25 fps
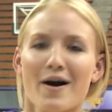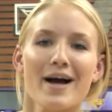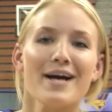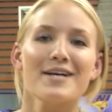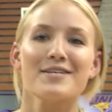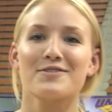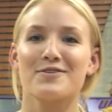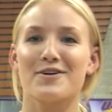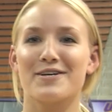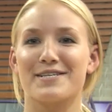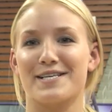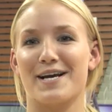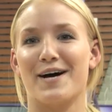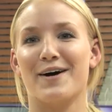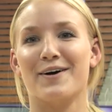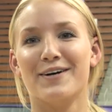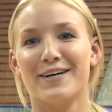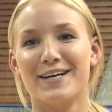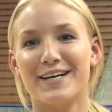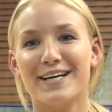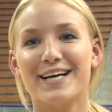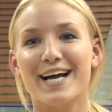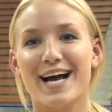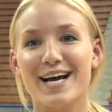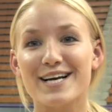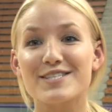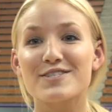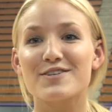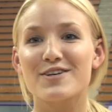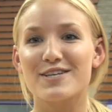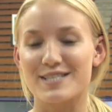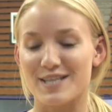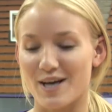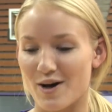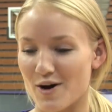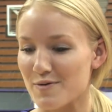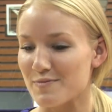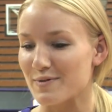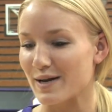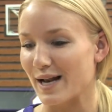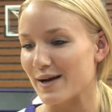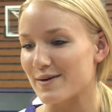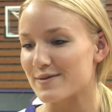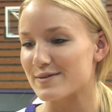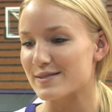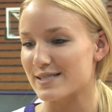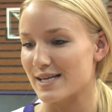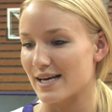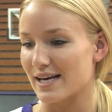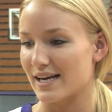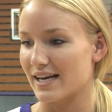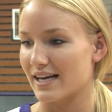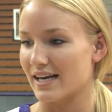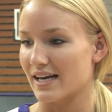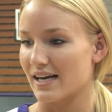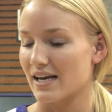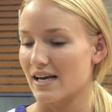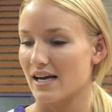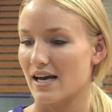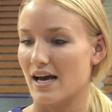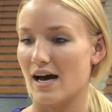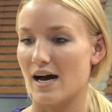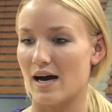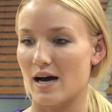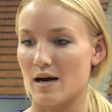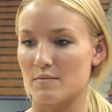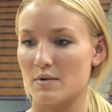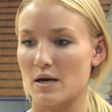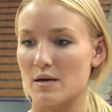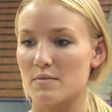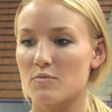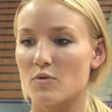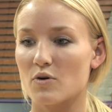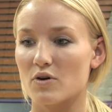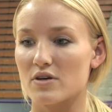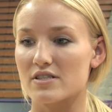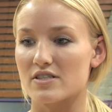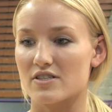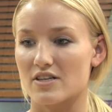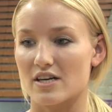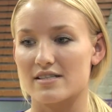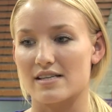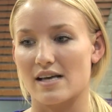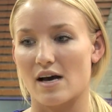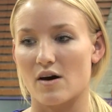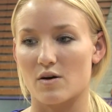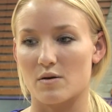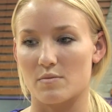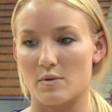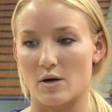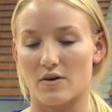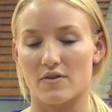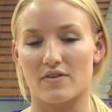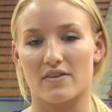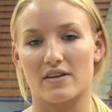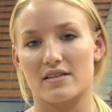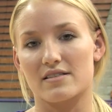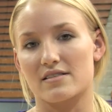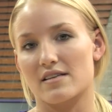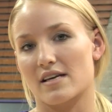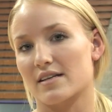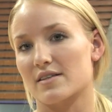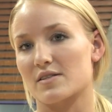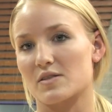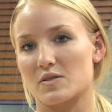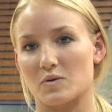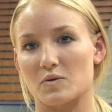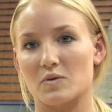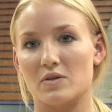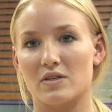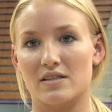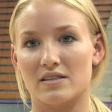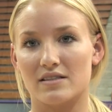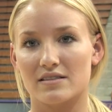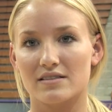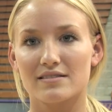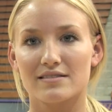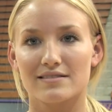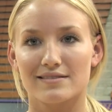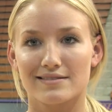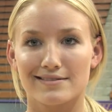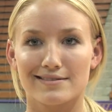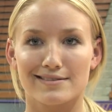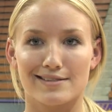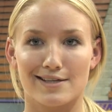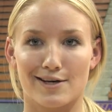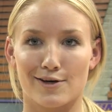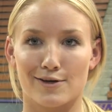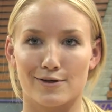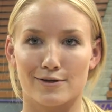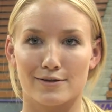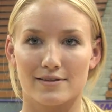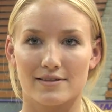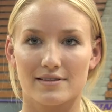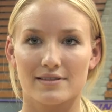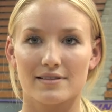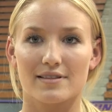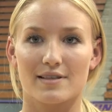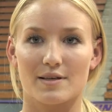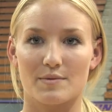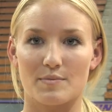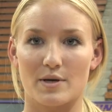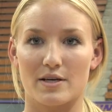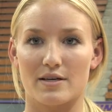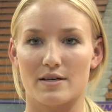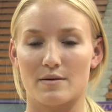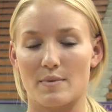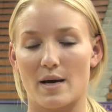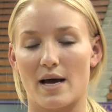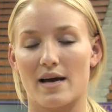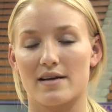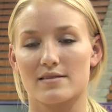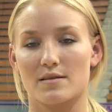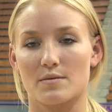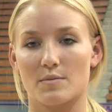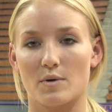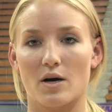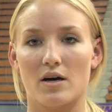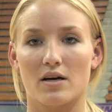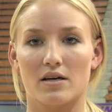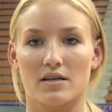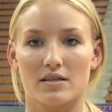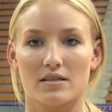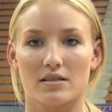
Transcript: Well, I stress out, but I would say I more stress out about things like school, so compared to basketball.